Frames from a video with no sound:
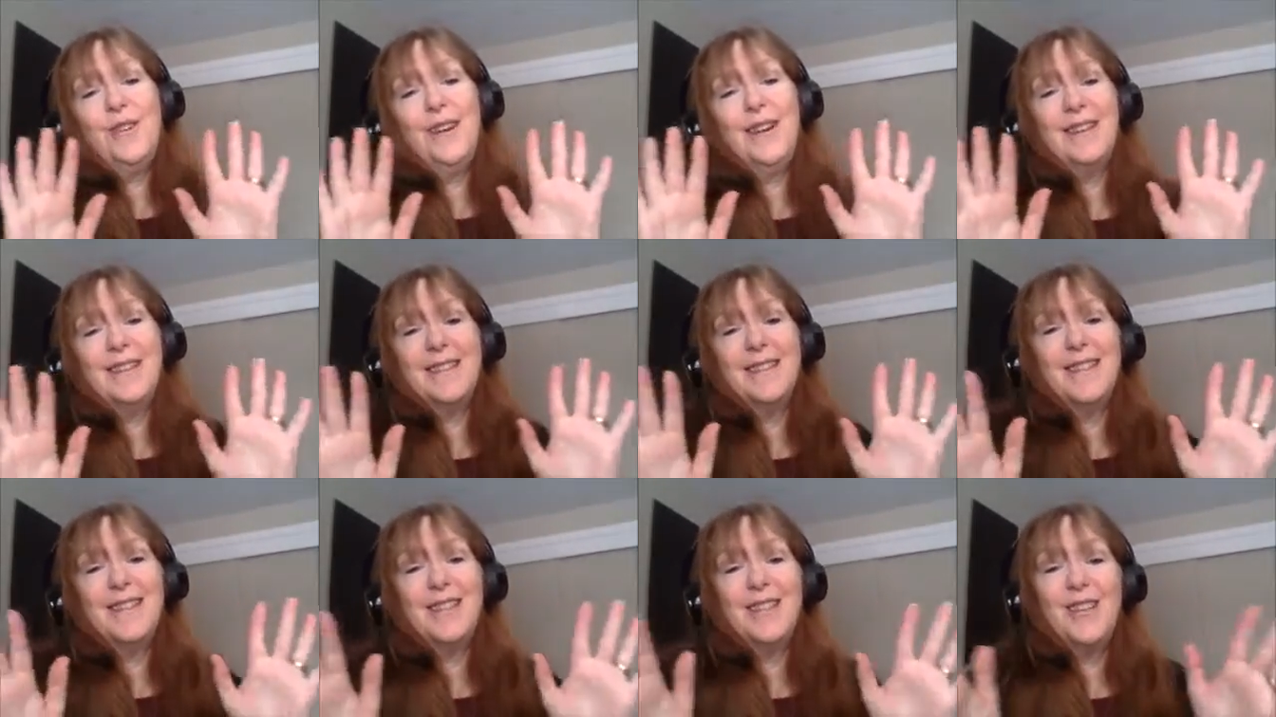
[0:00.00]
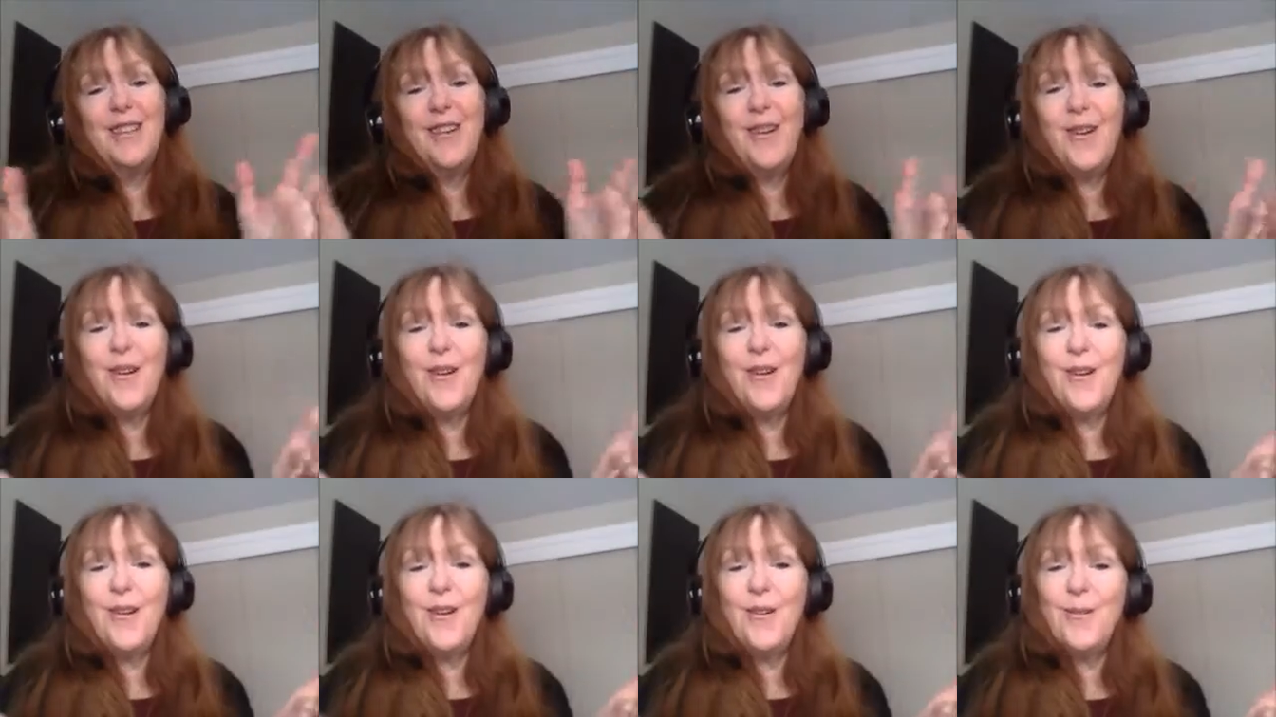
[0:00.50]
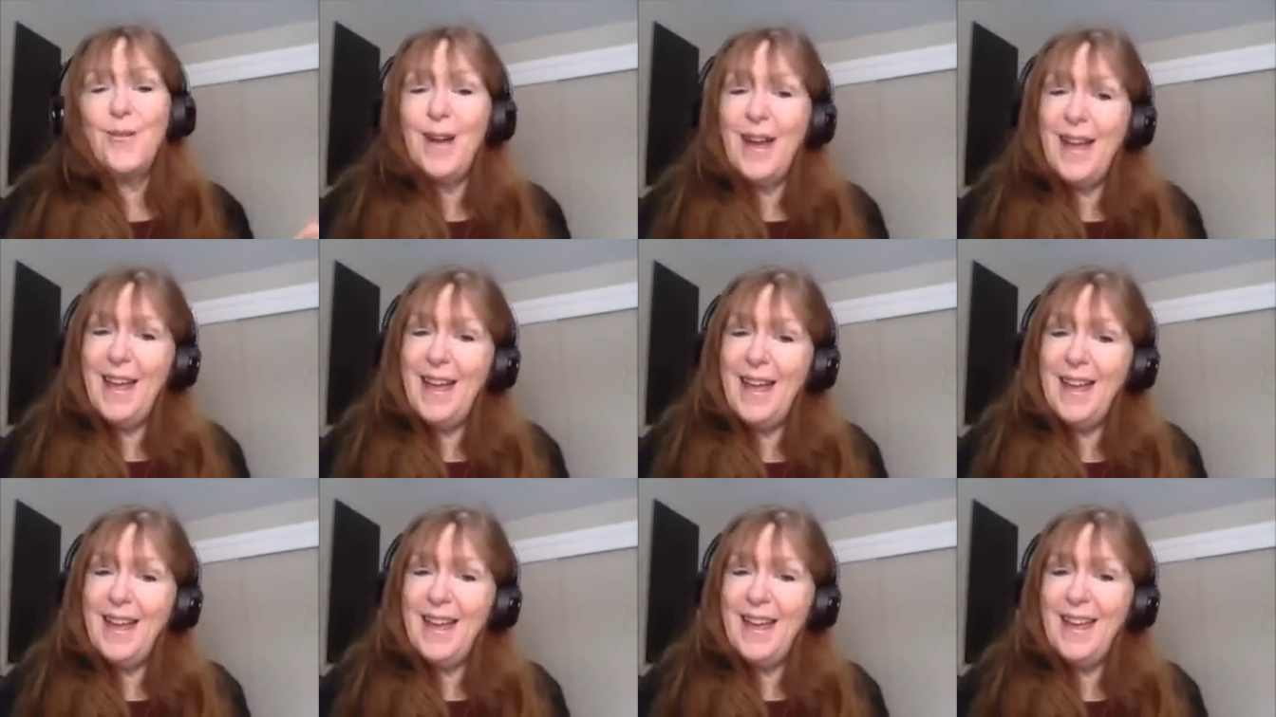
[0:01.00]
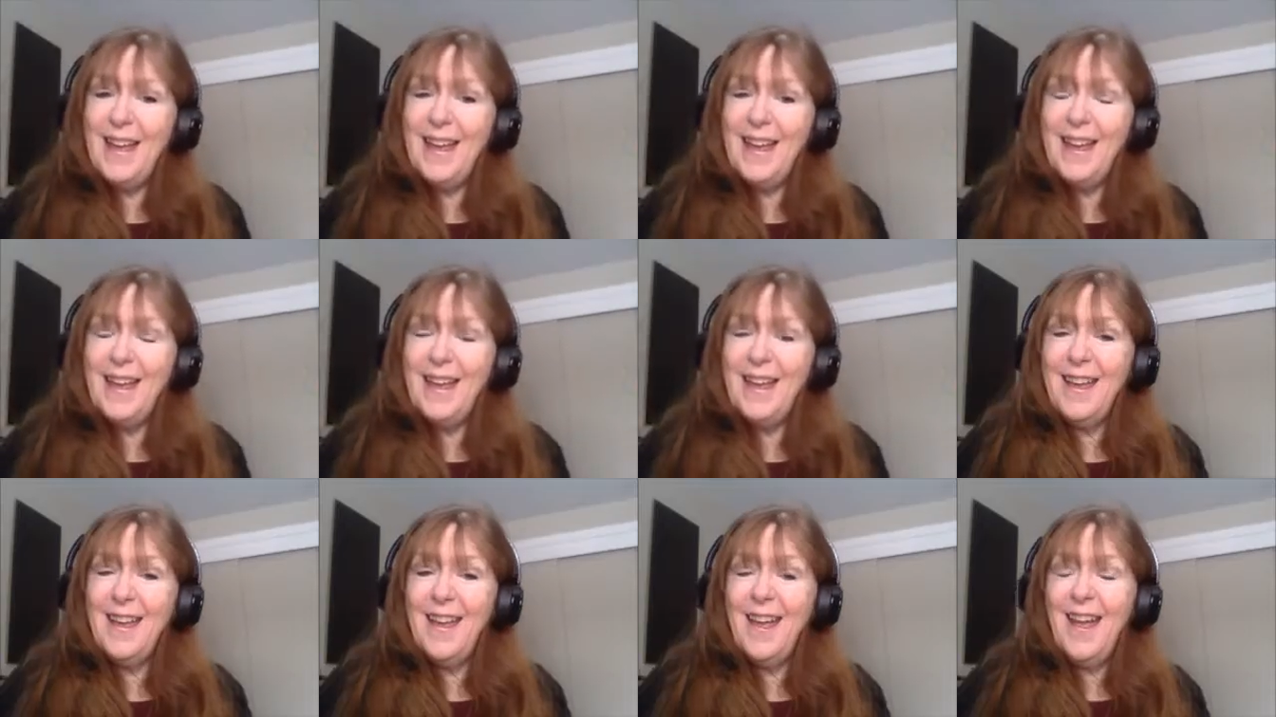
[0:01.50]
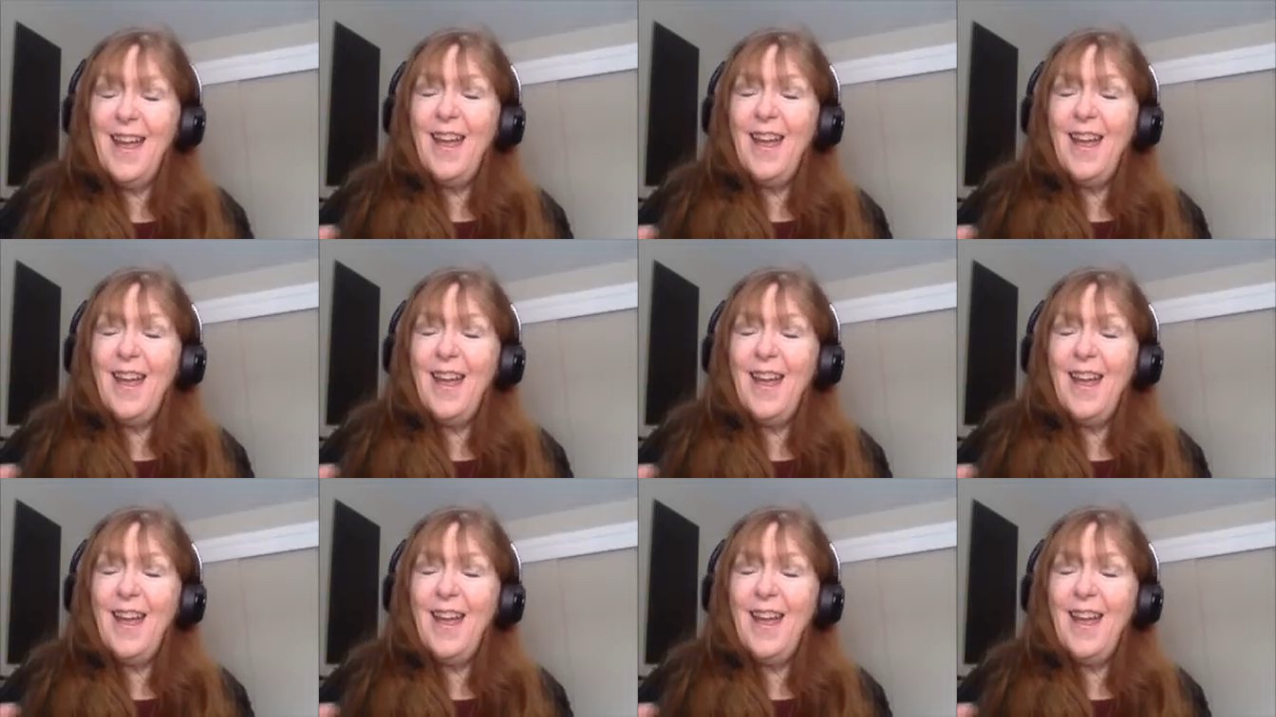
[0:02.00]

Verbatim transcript: us your way.